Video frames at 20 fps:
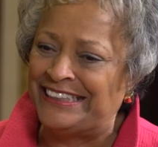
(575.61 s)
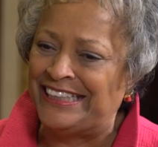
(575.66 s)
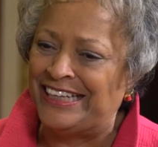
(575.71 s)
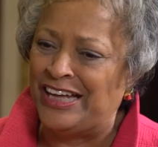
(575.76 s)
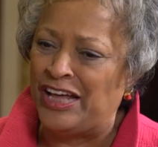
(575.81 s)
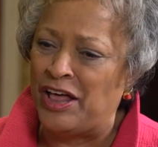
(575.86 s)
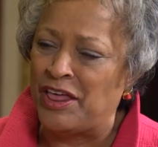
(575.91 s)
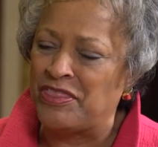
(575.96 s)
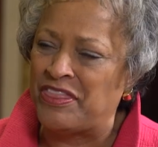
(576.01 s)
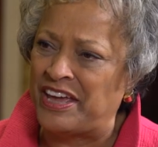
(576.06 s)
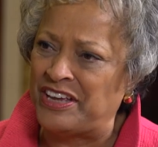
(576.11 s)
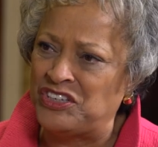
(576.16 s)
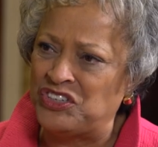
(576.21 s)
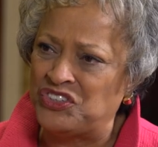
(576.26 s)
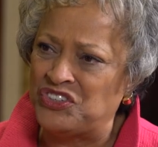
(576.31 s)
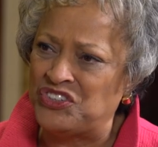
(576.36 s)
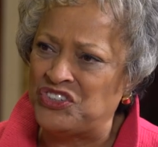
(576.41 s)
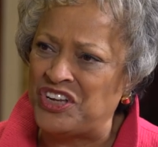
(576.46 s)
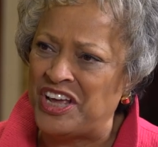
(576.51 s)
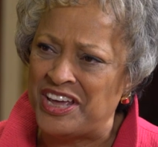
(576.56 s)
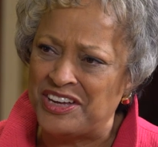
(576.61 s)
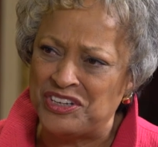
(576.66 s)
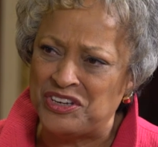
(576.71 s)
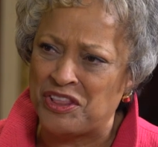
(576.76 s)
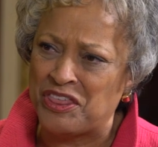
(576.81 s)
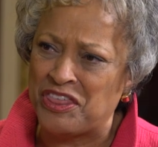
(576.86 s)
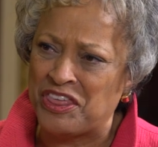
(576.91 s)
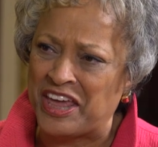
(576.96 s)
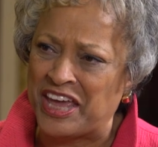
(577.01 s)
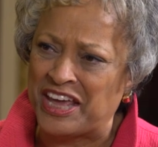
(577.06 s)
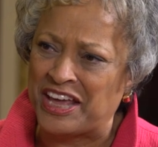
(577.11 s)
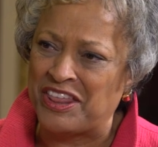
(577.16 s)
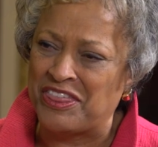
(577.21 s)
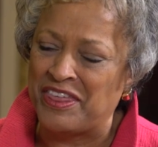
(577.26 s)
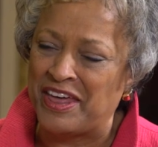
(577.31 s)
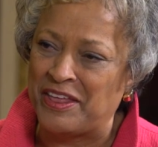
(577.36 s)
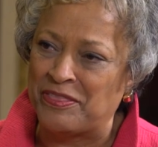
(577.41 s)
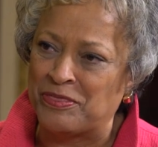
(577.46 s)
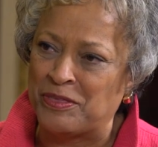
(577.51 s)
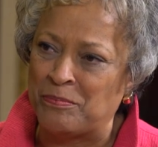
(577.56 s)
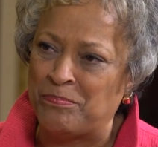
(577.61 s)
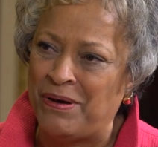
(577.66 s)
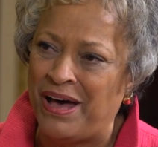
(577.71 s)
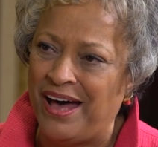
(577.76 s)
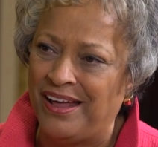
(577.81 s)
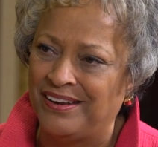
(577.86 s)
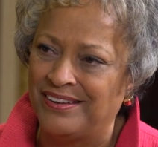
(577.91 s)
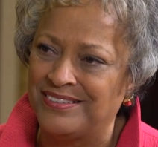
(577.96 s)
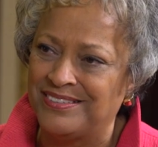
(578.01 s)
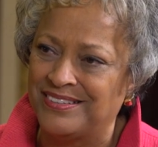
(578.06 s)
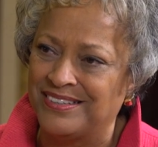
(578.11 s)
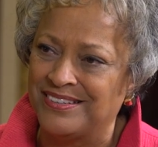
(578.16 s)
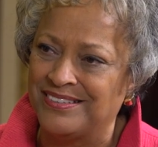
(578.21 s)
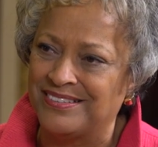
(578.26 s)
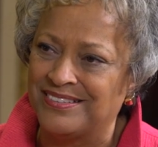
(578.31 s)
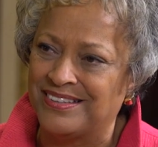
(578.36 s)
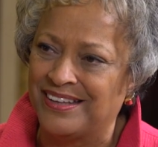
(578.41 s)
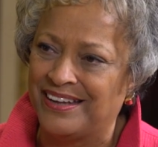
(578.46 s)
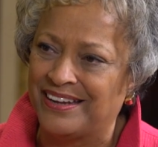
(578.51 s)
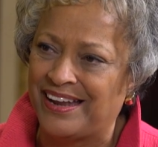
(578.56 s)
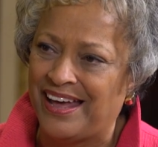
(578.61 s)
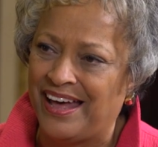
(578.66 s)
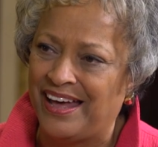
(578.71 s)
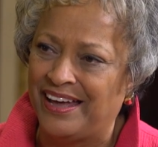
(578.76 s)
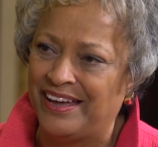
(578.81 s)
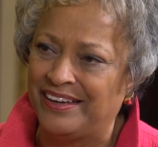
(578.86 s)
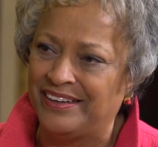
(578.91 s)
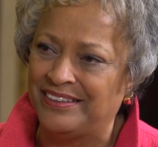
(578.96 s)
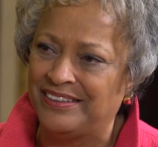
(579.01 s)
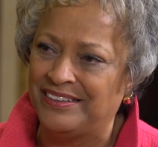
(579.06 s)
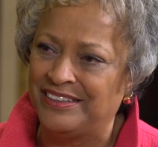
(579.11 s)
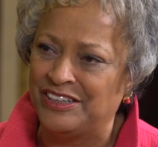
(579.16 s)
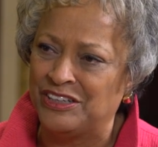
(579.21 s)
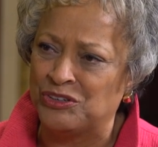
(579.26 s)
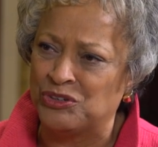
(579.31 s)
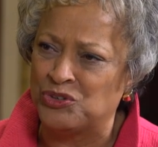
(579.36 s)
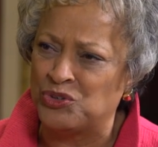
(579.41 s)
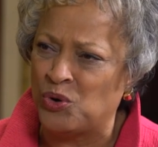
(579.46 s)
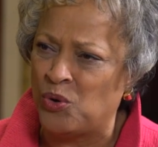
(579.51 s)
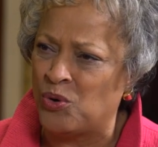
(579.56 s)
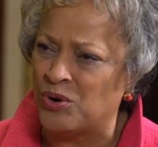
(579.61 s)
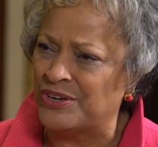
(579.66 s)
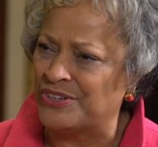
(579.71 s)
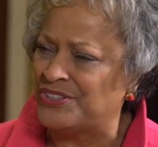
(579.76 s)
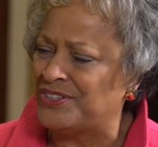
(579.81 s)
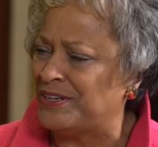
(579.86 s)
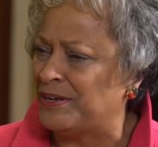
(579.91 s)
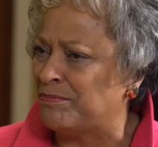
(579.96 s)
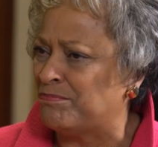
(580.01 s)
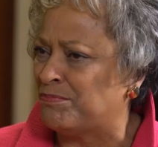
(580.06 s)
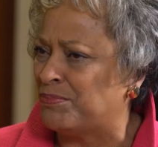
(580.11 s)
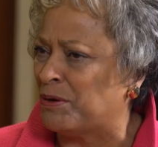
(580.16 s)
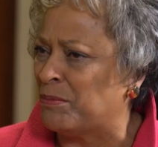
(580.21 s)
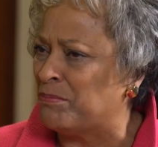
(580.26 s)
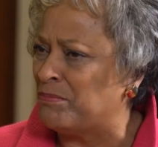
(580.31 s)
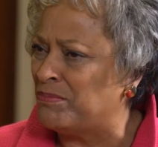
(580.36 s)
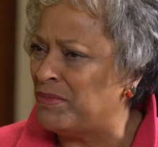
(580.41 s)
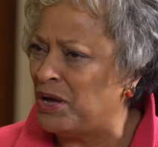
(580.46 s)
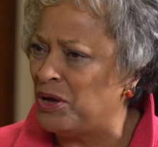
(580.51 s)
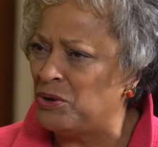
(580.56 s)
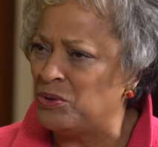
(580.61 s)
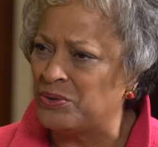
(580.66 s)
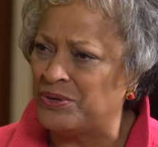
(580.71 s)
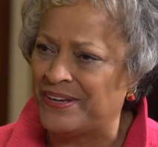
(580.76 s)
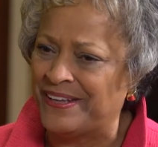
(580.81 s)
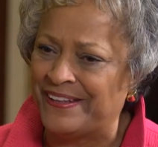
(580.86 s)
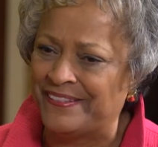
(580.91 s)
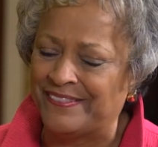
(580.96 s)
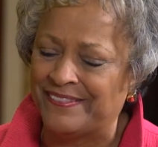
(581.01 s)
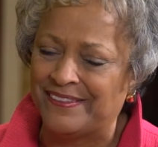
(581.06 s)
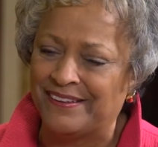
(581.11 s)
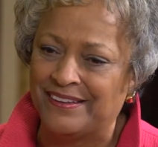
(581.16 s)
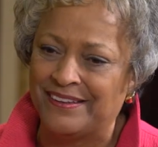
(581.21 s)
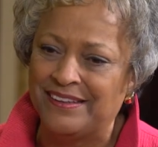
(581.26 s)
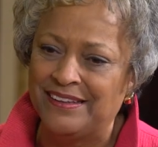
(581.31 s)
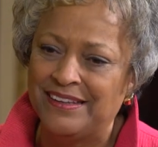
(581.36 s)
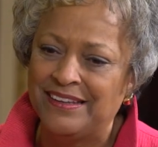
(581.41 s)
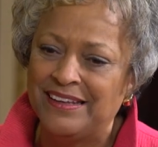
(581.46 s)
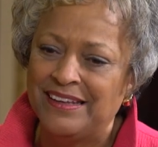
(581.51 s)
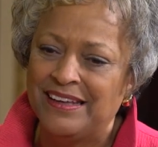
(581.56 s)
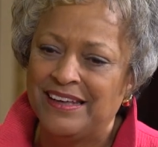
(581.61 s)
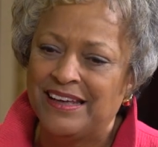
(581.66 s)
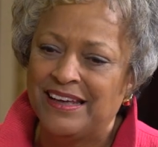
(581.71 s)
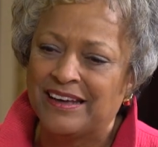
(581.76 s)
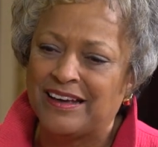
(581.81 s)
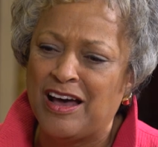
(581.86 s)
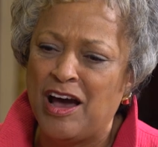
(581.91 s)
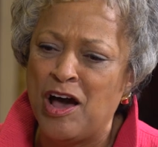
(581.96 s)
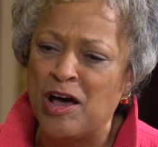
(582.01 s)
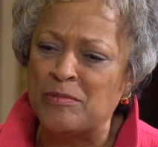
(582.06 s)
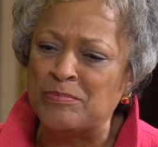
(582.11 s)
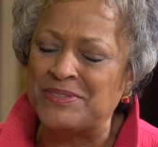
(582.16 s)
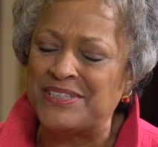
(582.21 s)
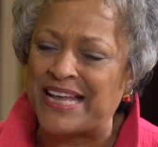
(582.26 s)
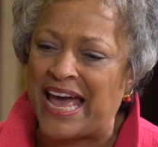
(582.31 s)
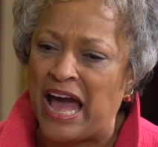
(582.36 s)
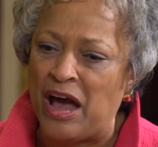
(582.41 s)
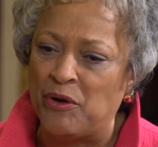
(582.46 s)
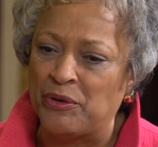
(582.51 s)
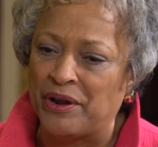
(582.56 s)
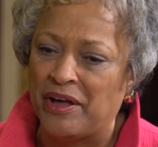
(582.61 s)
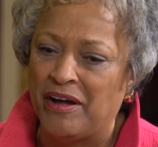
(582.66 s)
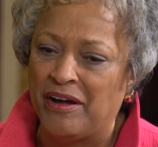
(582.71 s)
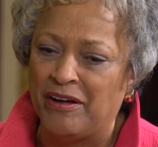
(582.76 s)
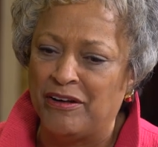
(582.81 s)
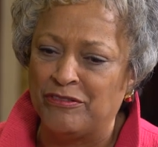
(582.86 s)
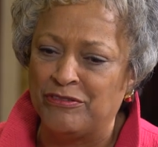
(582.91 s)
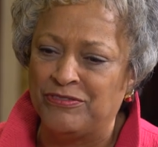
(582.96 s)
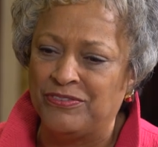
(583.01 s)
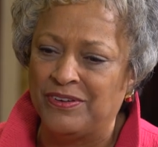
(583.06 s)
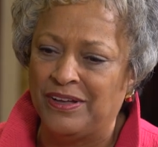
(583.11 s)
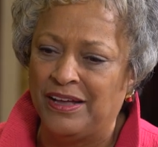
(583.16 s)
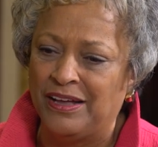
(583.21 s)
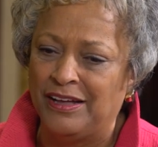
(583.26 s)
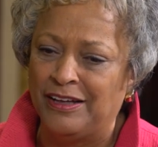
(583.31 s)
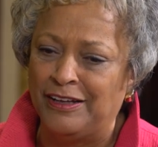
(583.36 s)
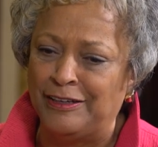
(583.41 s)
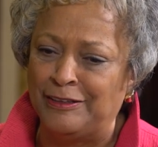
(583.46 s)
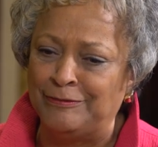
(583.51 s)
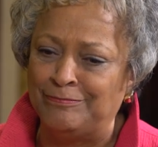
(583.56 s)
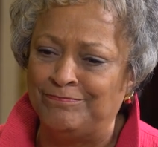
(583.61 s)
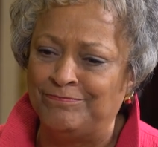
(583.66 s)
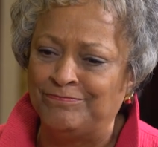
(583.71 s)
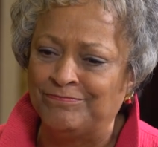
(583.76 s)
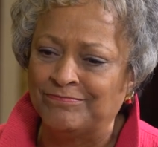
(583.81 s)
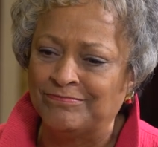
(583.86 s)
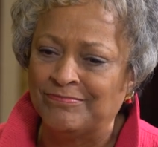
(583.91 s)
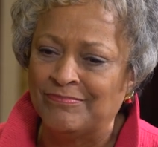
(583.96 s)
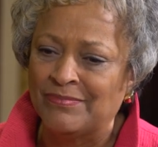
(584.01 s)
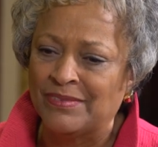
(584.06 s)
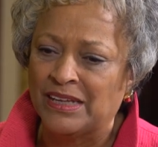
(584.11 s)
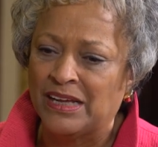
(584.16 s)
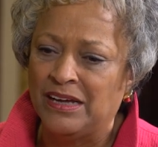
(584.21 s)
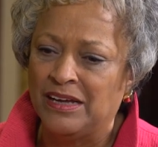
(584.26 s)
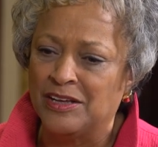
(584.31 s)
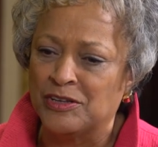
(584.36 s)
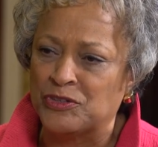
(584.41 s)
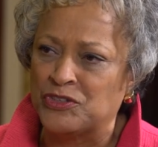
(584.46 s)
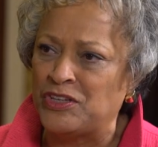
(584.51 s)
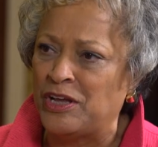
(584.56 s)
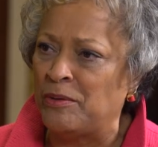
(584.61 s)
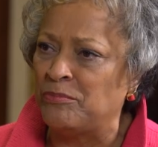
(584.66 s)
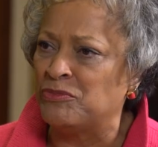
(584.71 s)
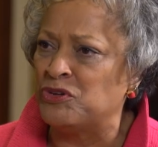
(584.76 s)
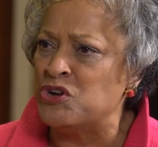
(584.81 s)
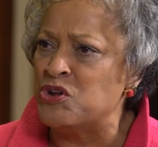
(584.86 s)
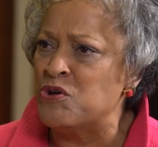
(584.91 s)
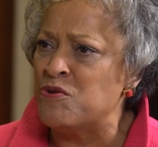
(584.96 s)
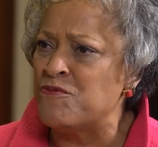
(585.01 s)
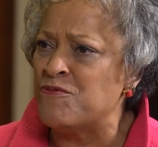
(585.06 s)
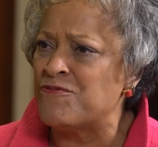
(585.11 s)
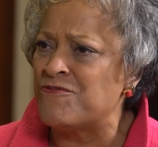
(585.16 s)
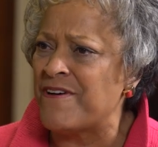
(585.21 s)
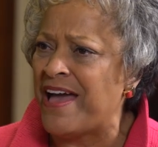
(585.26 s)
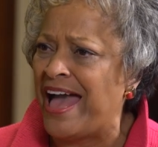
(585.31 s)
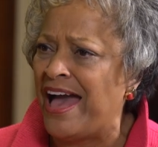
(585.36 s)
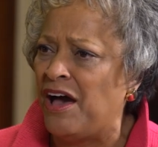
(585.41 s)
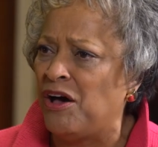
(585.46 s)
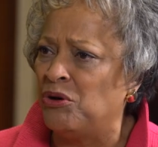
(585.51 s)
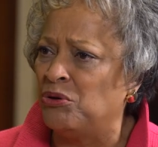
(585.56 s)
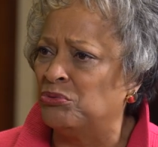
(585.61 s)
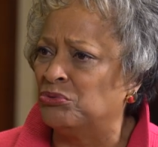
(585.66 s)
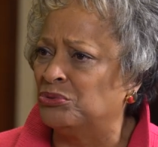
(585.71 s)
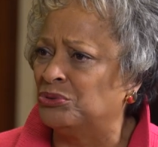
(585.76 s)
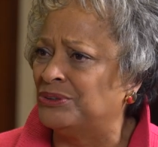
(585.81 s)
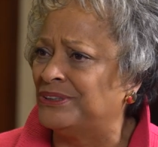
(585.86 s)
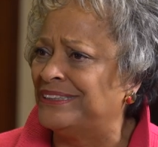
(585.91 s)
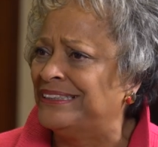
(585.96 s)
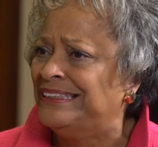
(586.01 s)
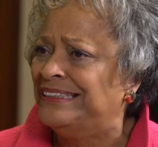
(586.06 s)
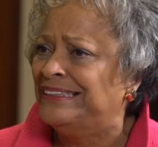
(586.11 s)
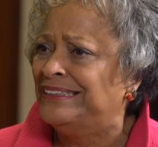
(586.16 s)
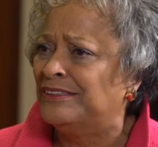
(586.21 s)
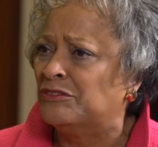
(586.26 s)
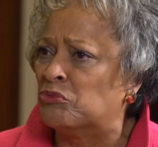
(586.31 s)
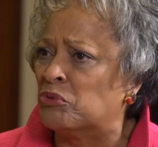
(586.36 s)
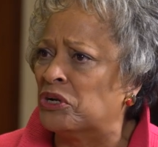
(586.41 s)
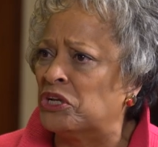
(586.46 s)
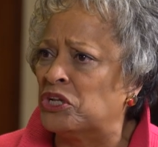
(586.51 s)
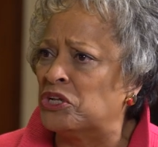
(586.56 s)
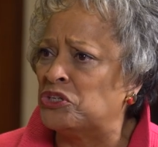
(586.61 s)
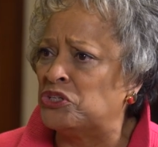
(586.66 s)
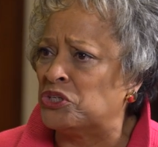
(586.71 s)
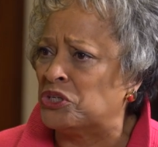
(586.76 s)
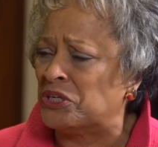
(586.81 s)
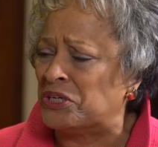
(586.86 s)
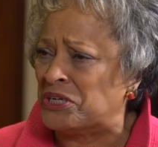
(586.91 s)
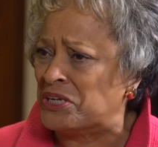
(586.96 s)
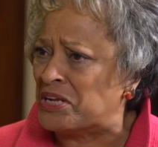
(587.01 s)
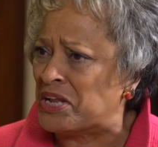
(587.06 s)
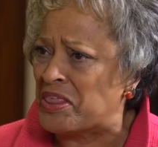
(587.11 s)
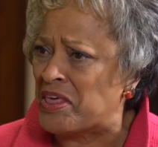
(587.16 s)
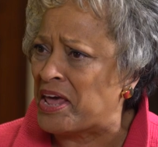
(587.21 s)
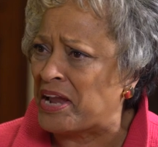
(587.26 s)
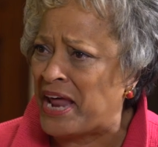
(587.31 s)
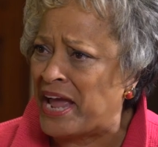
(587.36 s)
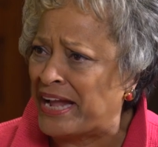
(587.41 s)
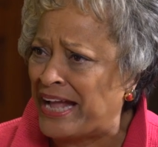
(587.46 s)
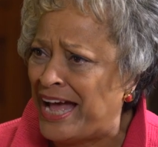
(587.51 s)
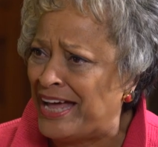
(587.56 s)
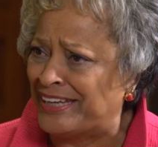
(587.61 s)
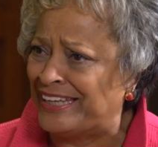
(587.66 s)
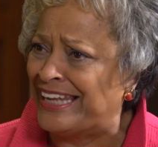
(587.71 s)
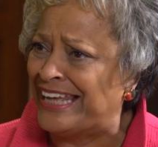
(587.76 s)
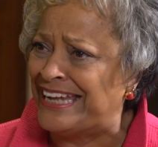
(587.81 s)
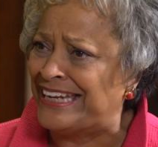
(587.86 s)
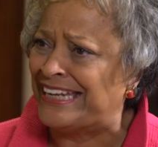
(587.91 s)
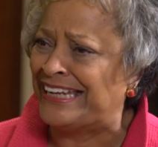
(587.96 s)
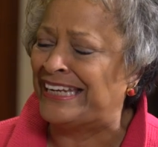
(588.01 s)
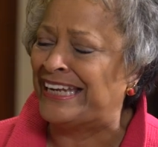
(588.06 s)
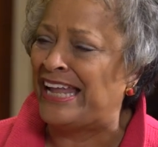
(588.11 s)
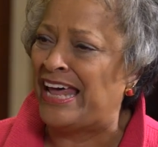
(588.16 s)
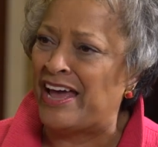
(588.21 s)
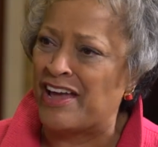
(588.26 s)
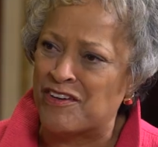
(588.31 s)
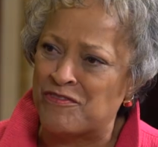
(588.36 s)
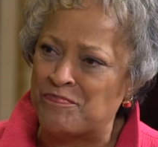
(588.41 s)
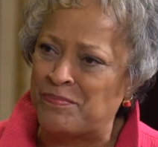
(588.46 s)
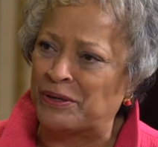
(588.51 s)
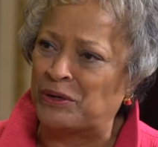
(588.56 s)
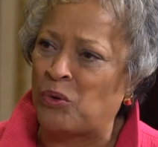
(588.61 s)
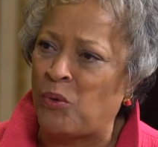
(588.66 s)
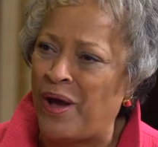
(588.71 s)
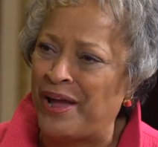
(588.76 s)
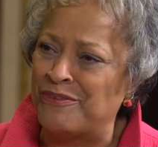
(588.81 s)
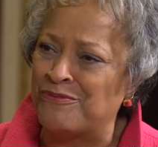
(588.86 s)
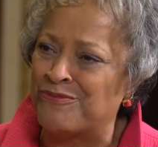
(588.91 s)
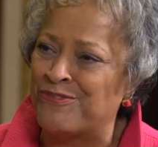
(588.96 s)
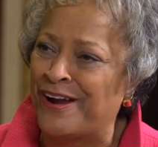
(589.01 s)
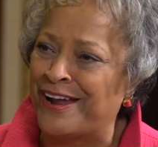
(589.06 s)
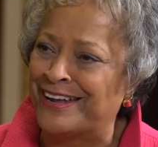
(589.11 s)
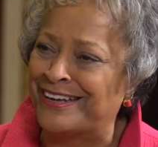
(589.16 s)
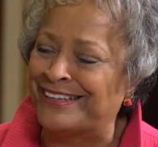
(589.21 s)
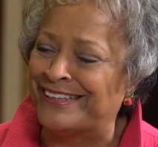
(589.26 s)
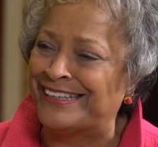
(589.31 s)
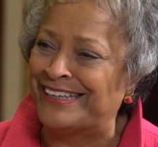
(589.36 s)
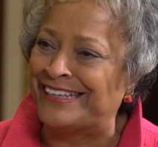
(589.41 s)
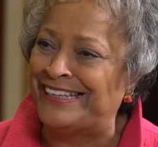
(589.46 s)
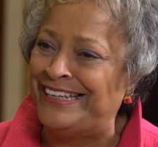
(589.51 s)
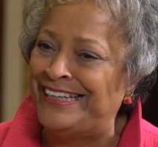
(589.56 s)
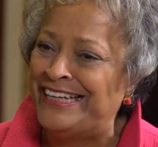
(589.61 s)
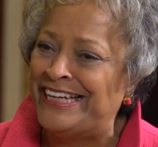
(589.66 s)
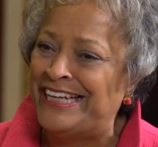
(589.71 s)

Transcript: they tend to think that the policies that I endorse and promote and the comes out of some newfound religion that I got late in life. But quite frankly,